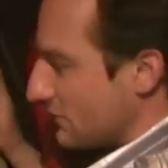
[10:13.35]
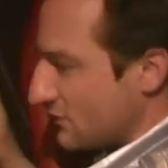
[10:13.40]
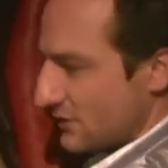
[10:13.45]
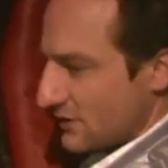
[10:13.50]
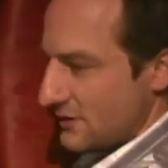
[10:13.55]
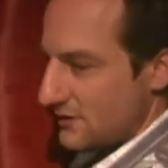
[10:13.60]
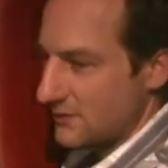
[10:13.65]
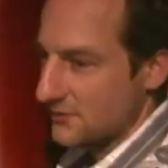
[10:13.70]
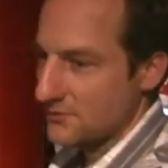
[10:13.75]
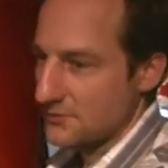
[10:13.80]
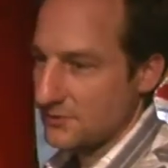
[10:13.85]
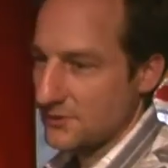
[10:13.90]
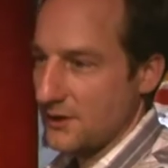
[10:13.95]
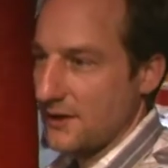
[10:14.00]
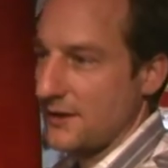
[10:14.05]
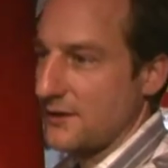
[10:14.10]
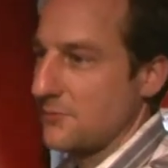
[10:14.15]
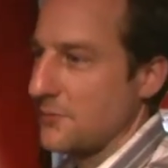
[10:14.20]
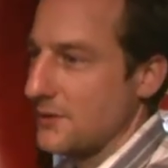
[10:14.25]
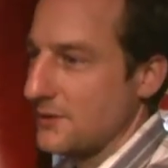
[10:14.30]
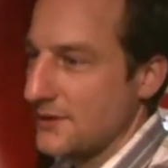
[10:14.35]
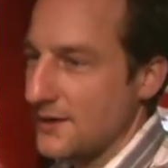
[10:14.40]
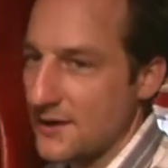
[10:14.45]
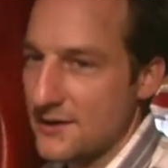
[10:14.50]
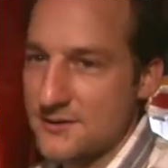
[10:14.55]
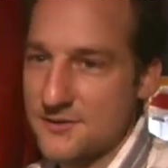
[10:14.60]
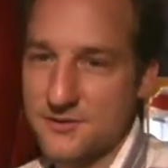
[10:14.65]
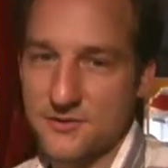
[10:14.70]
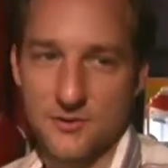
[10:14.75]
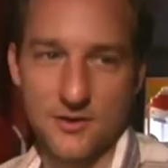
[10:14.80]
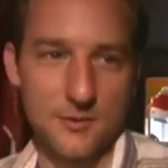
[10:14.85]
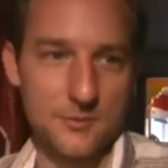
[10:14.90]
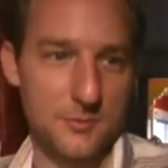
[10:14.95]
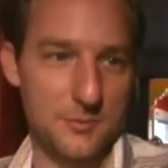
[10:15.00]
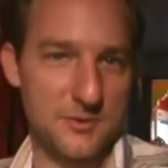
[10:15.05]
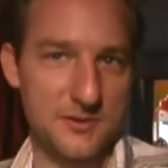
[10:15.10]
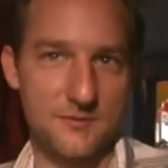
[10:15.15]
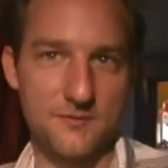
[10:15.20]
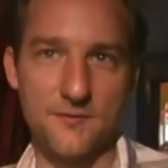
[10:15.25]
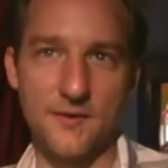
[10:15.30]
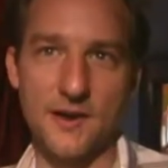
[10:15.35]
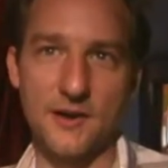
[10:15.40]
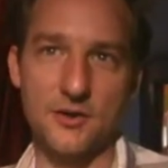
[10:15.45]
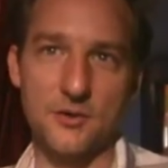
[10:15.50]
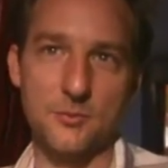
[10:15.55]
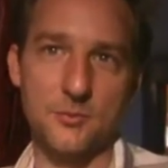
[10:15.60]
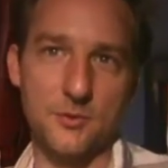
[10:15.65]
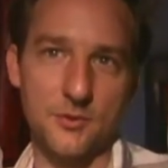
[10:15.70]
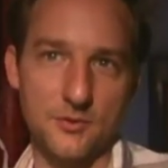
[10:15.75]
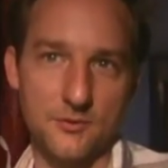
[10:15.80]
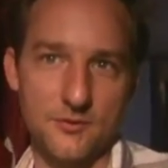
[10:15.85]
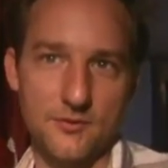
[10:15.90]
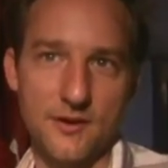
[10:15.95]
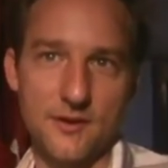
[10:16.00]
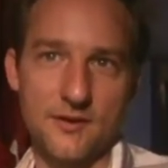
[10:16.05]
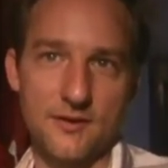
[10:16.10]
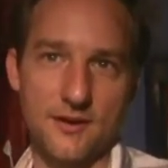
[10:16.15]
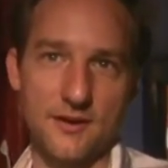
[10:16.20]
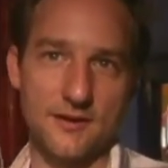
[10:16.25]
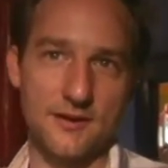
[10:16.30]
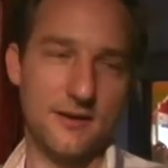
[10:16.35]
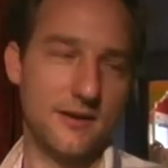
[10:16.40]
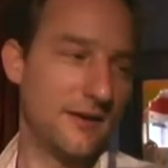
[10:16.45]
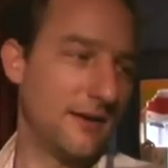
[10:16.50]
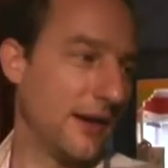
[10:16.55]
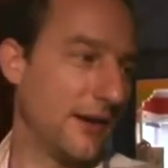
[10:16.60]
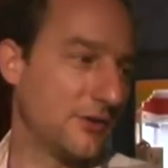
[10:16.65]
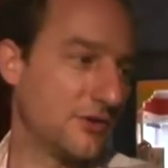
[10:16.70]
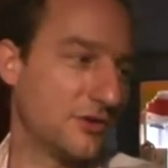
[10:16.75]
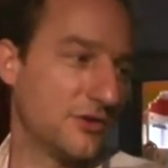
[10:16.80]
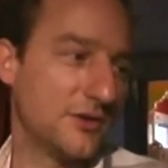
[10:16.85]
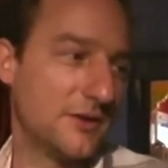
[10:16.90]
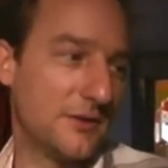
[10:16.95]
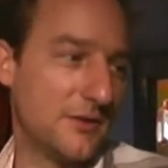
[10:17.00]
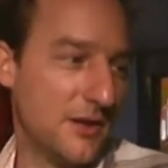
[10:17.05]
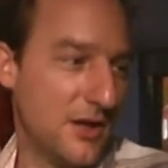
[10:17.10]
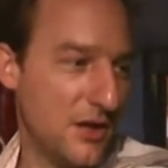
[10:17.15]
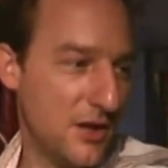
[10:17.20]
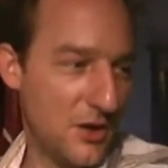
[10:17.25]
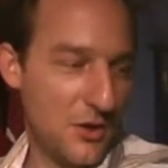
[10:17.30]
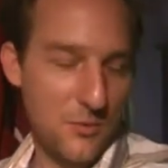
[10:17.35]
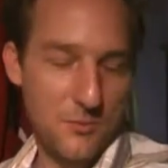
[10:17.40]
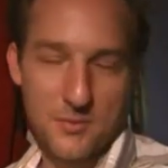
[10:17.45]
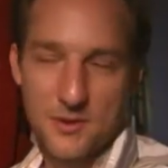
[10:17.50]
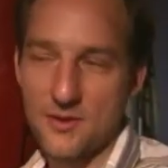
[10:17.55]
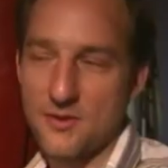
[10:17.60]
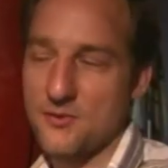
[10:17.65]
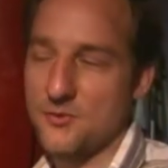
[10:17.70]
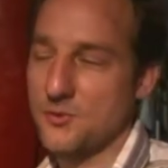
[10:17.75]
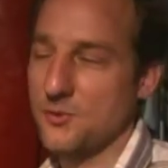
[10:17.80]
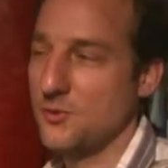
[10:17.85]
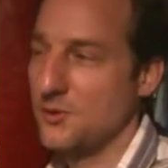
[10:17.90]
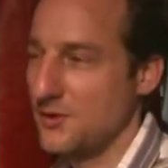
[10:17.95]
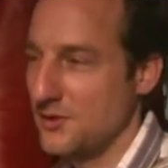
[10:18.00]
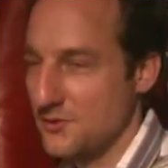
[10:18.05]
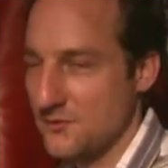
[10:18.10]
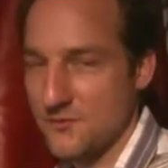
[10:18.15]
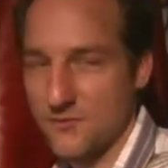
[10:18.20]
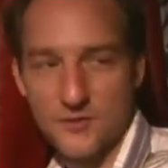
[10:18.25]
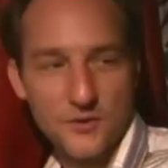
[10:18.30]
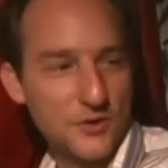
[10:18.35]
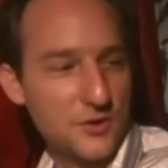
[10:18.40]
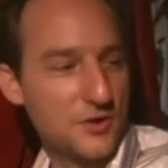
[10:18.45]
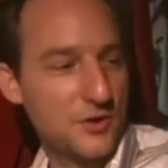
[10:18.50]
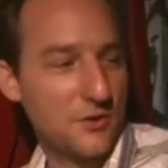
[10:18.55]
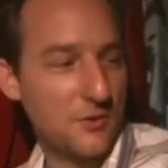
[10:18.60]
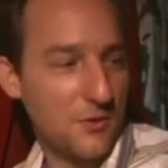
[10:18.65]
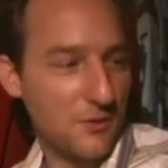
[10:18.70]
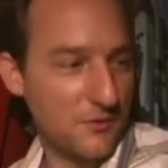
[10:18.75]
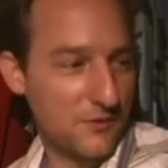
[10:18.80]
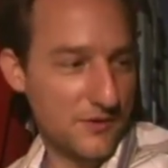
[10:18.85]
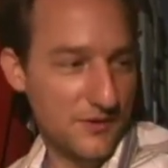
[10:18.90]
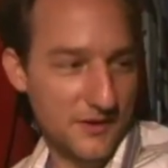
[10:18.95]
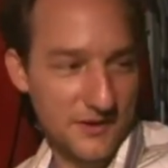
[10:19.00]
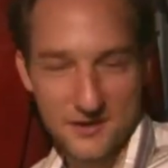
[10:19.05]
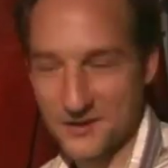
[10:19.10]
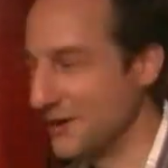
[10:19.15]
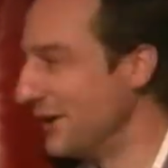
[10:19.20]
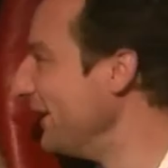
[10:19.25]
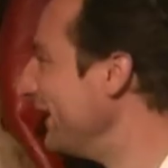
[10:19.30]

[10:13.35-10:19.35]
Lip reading: jeans were like, my dad described them as fireproof. I thought I had actually been through an inferno over there